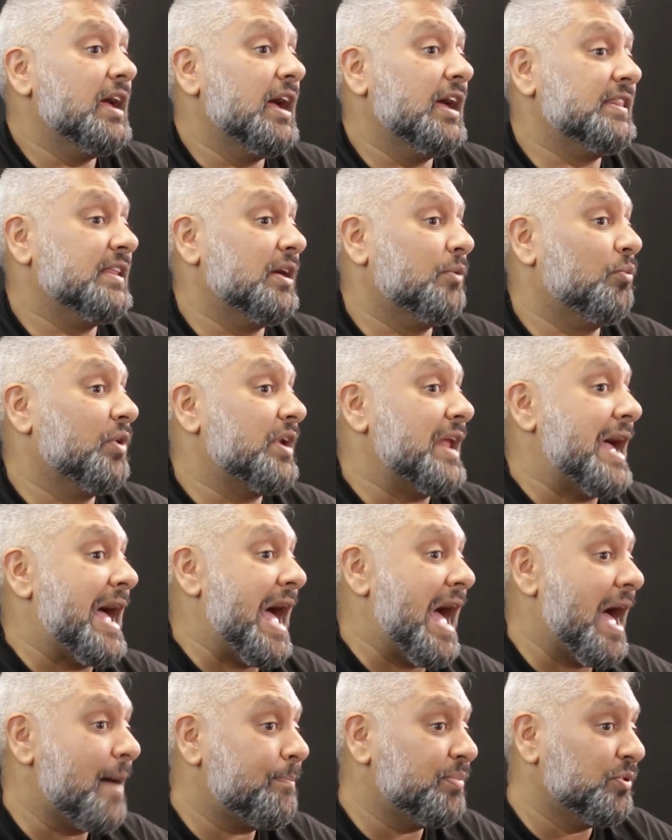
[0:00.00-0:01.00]
And then what
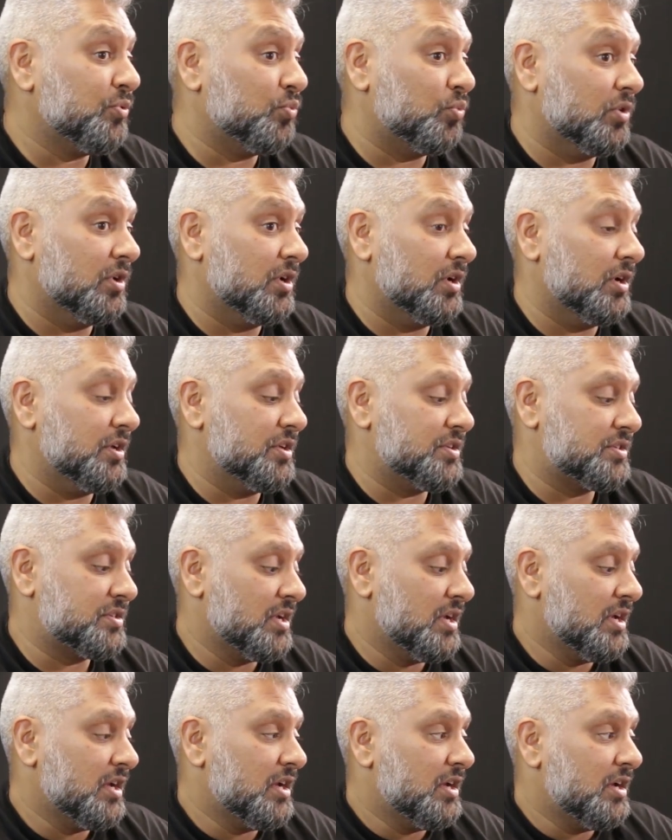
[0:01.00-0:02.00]
happened
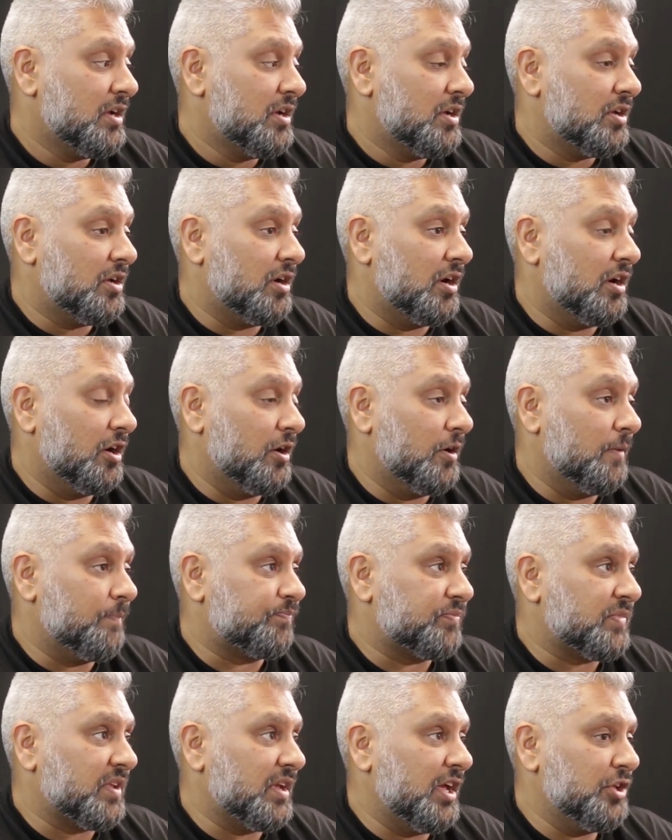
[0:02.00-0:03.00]
was, um,
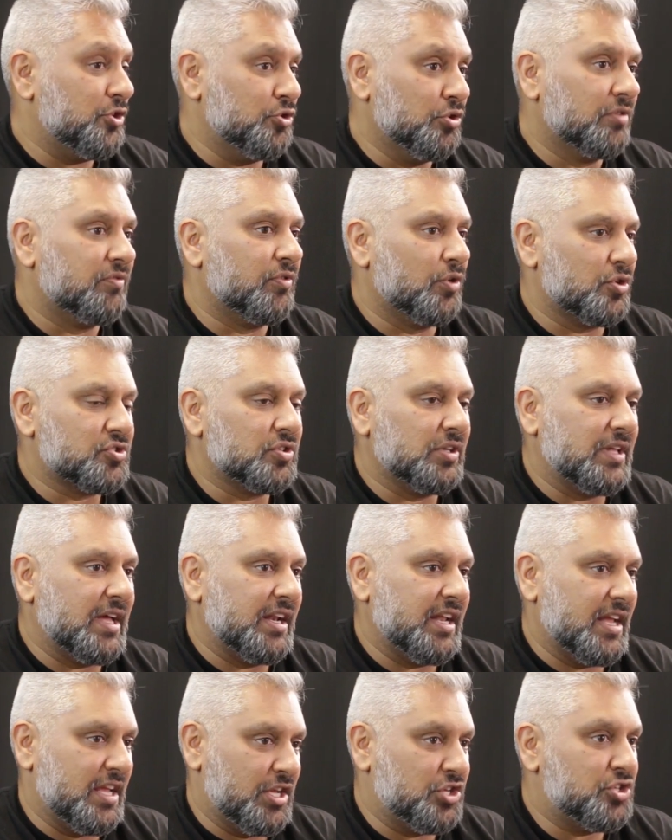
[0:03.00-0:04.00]
and Universal
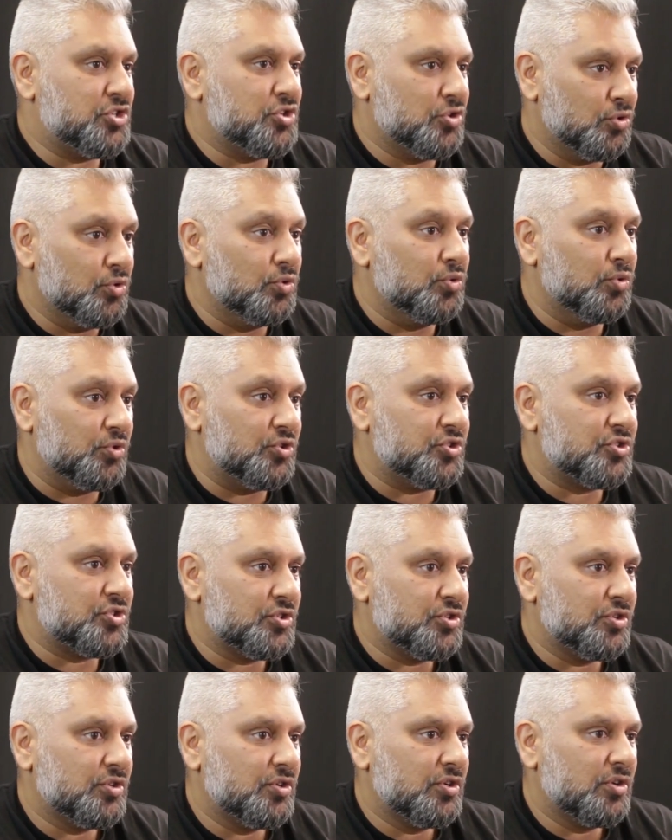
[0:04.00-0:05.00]
had a
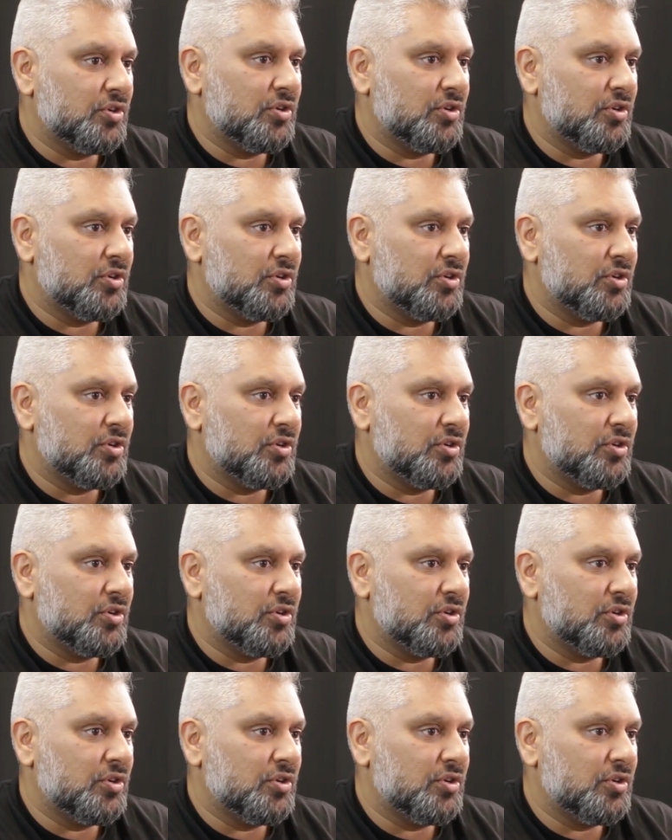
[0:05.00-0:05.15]
huge